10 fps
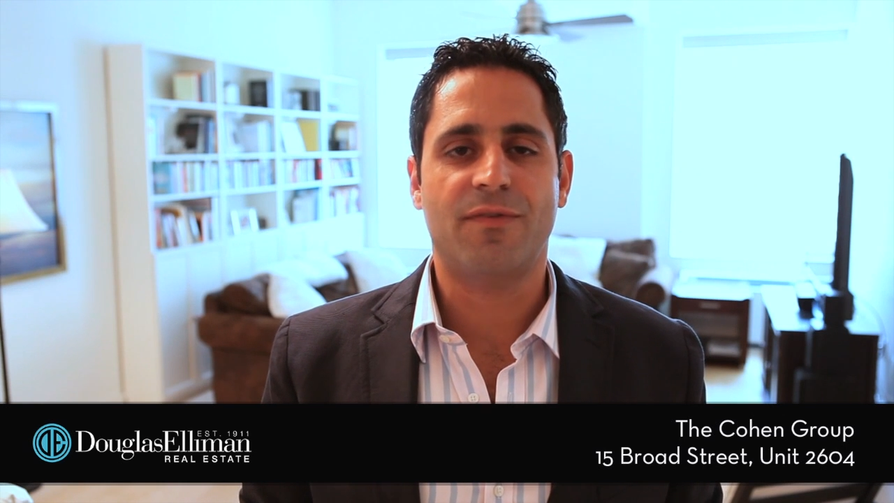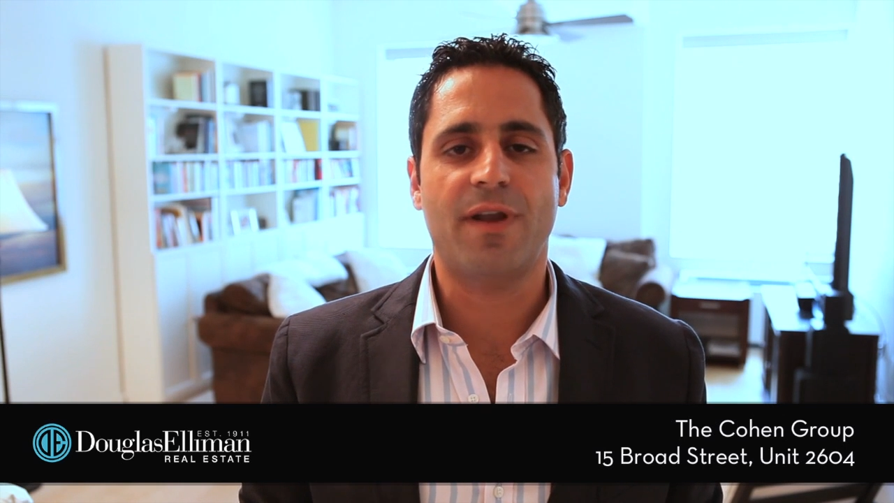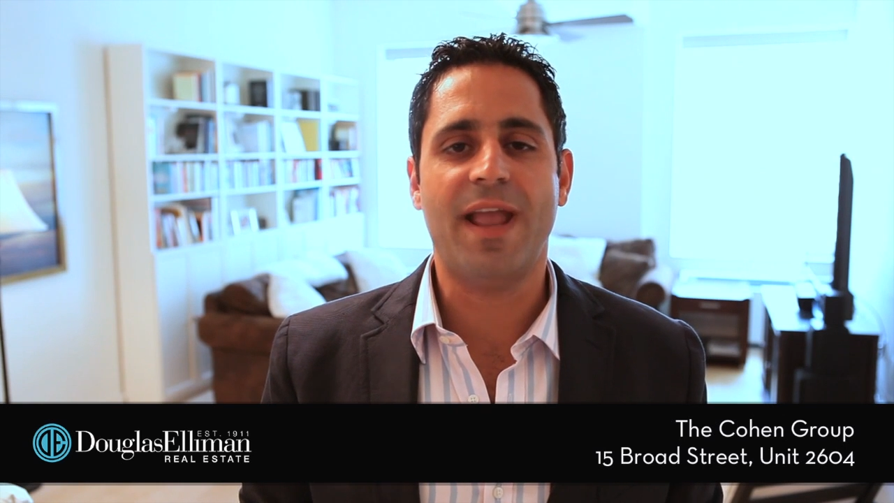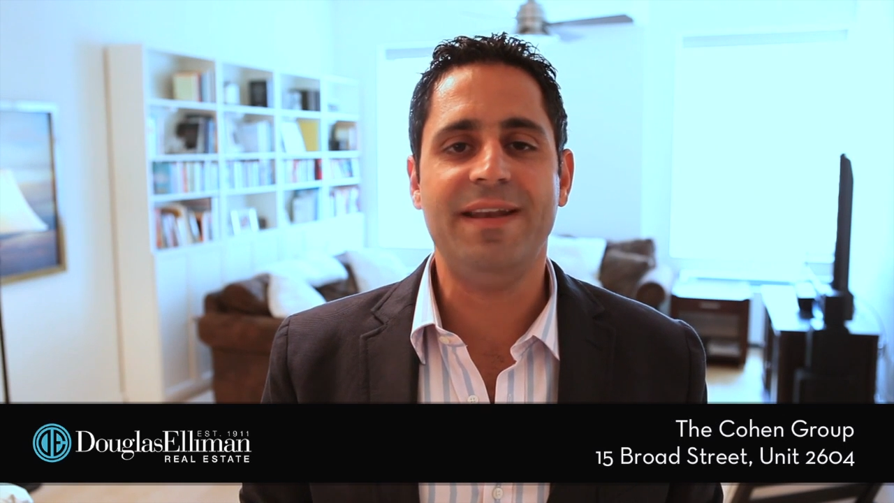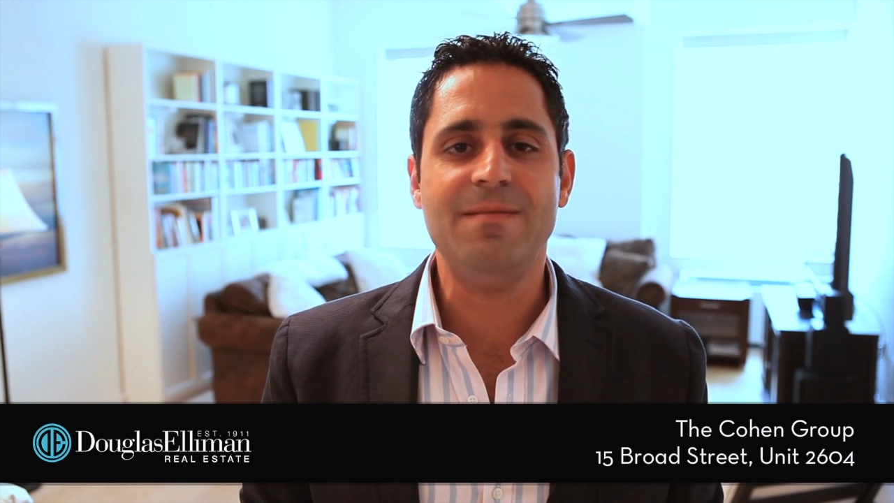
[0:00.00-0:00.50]

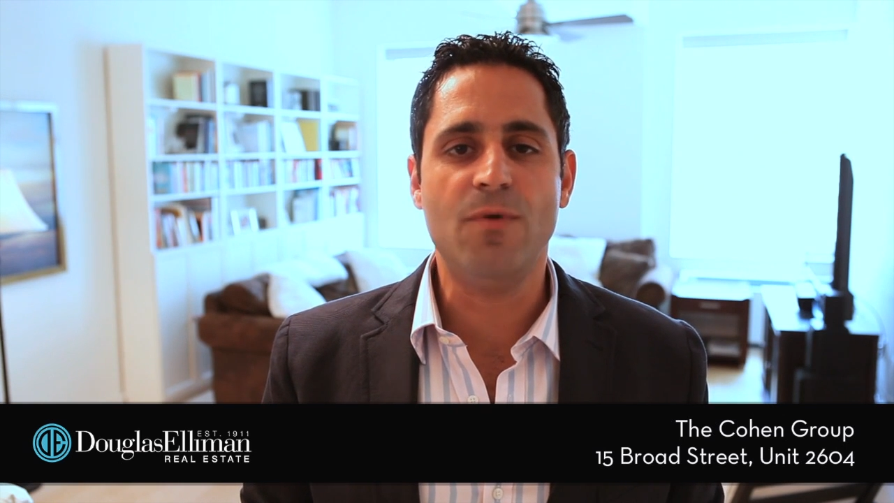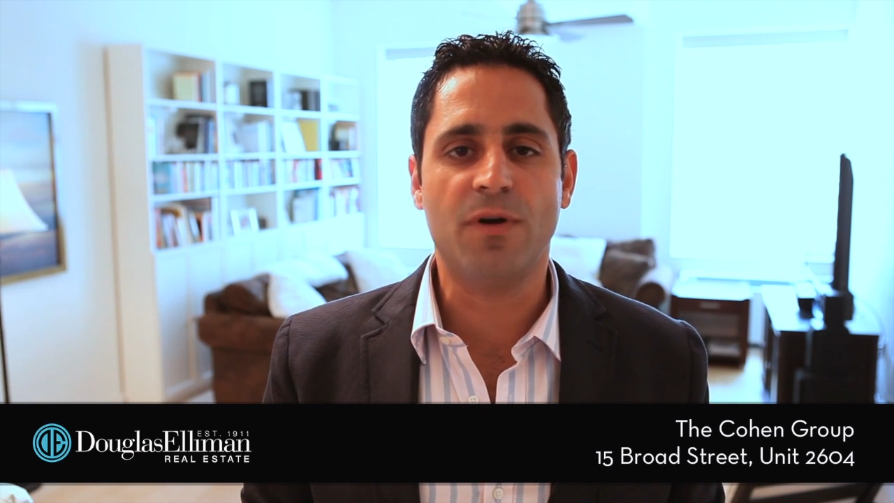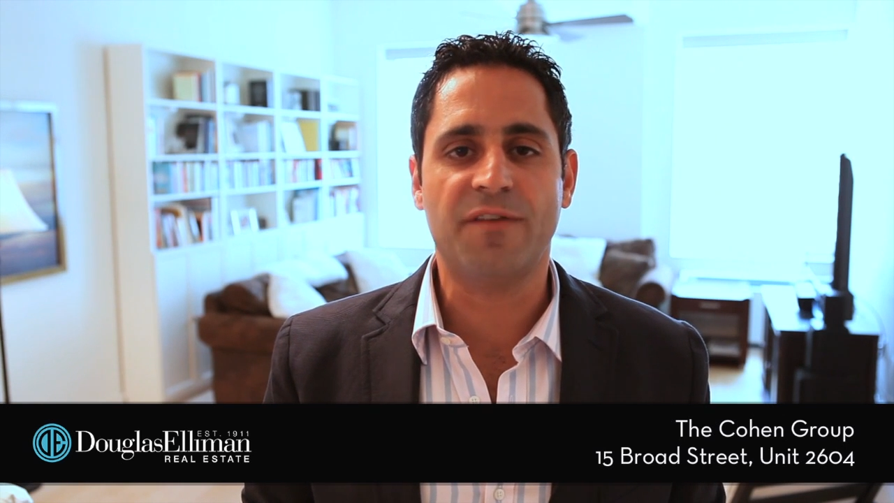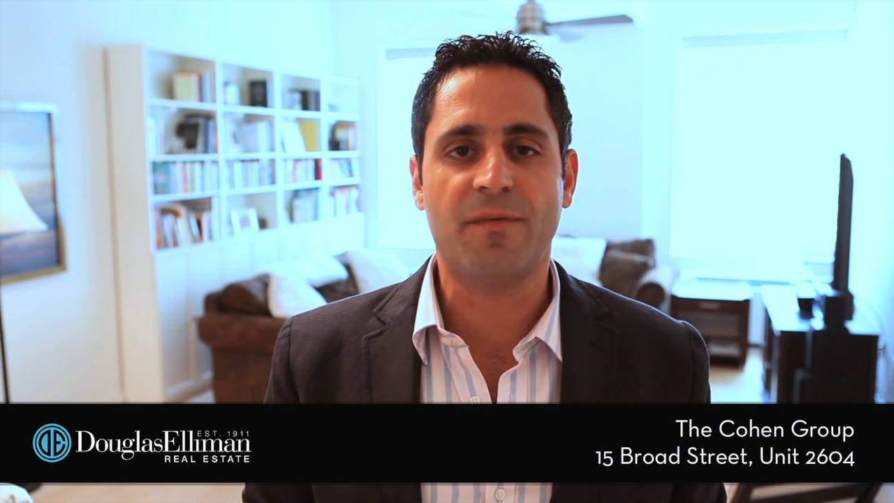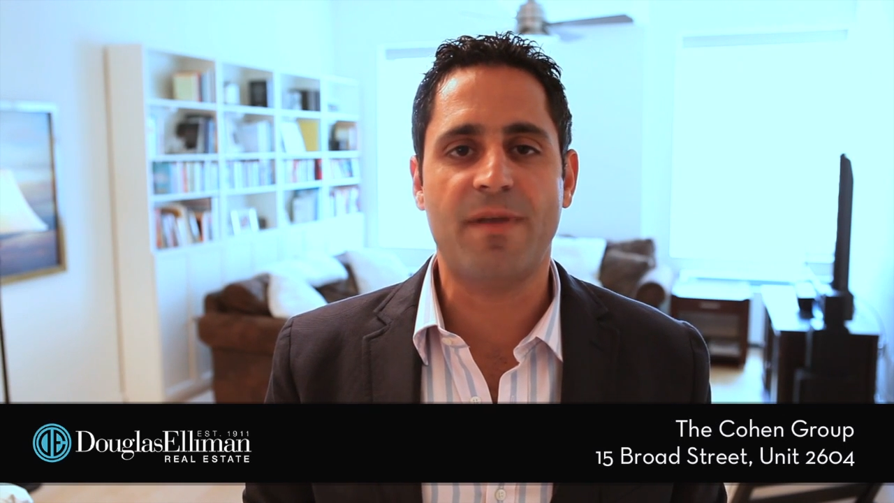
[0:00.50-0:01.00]
For any
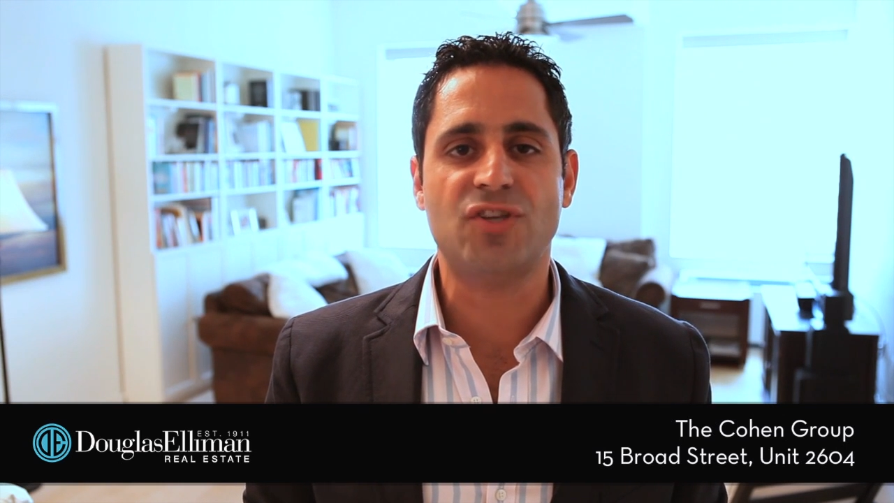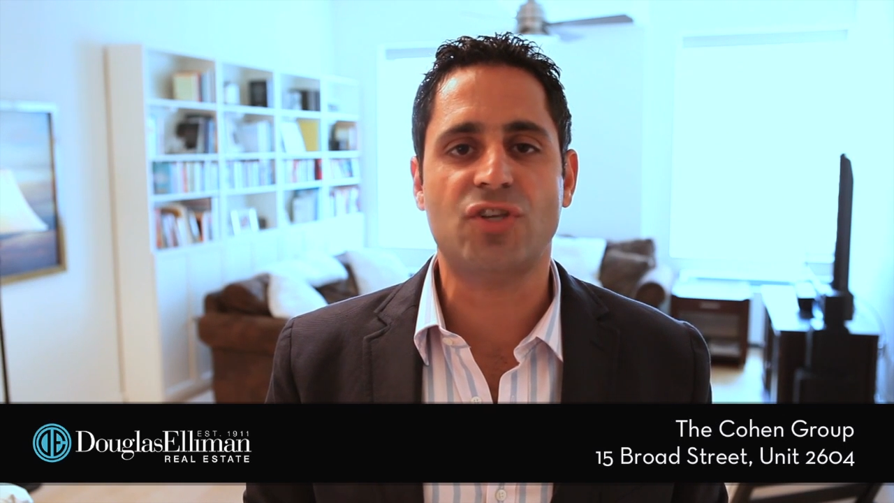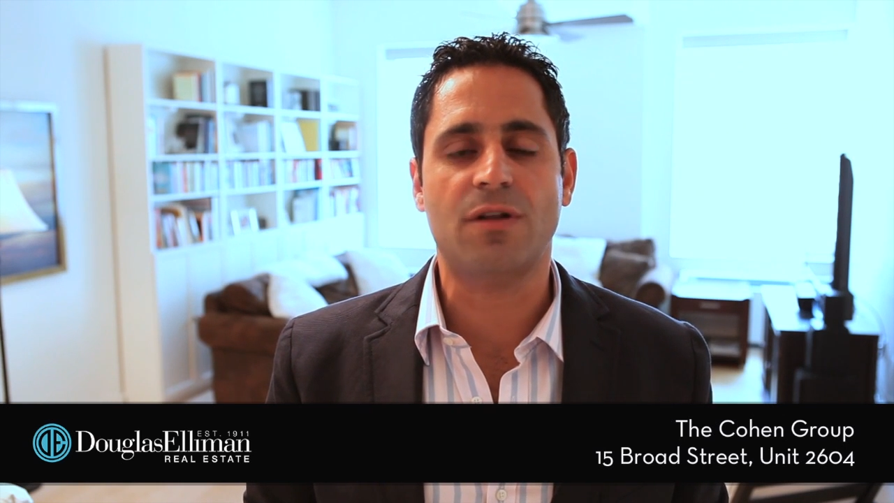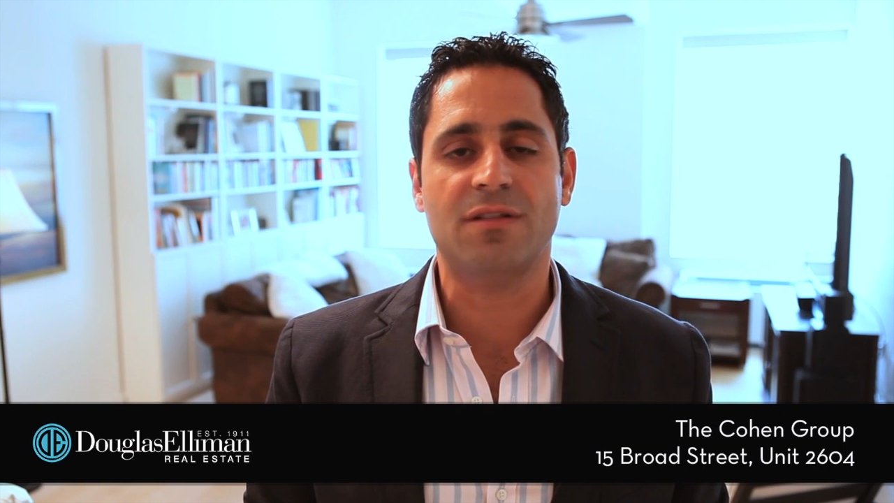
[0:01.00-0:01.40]
more information